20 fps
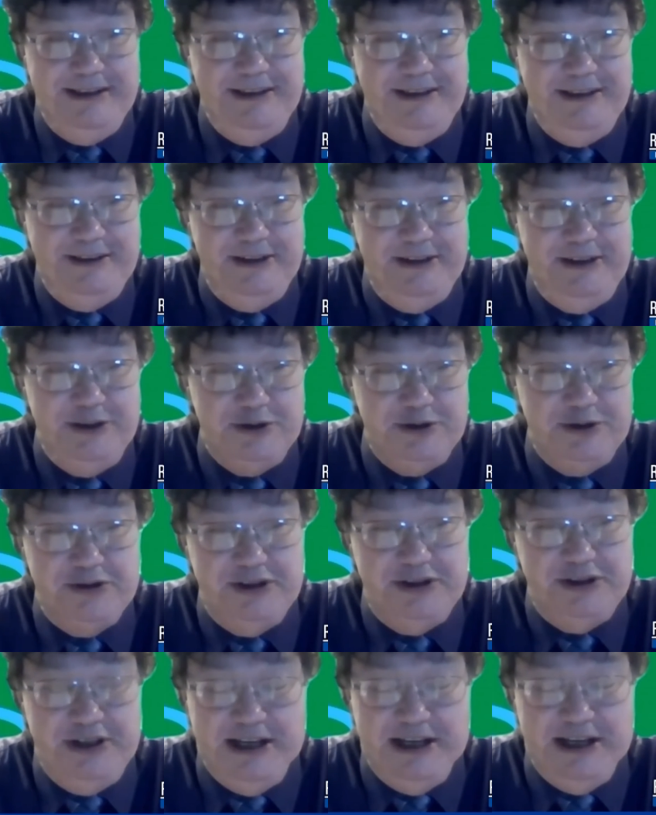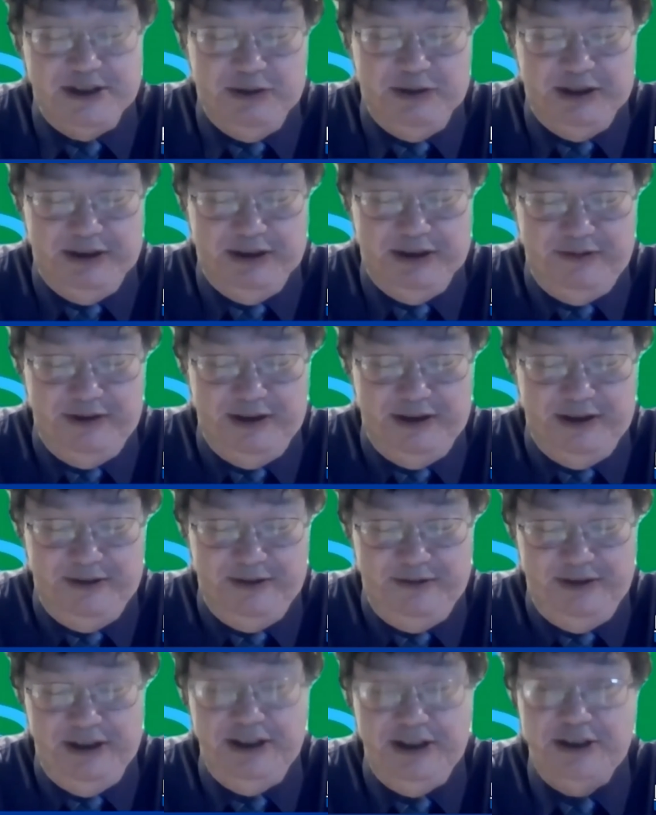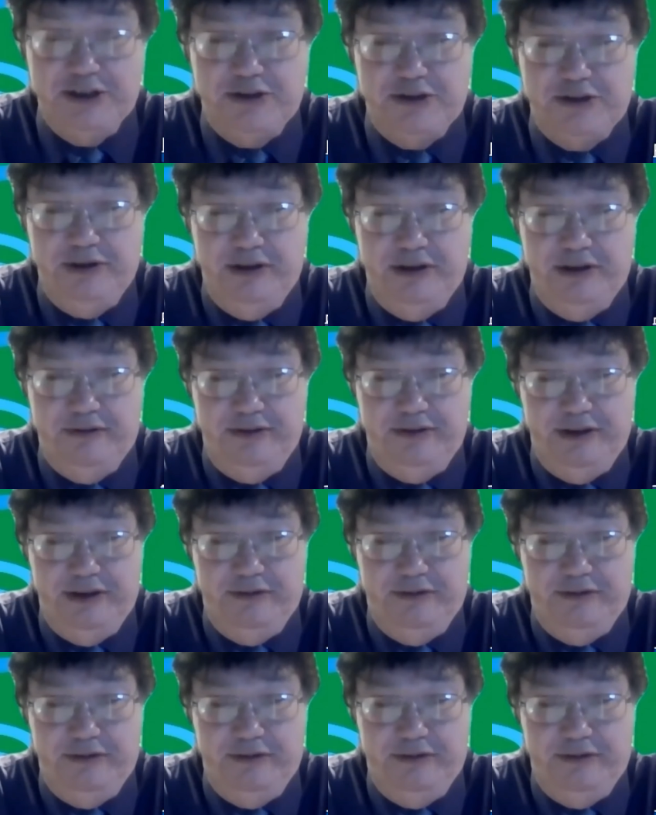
you know the interesting aspect of, of the history of,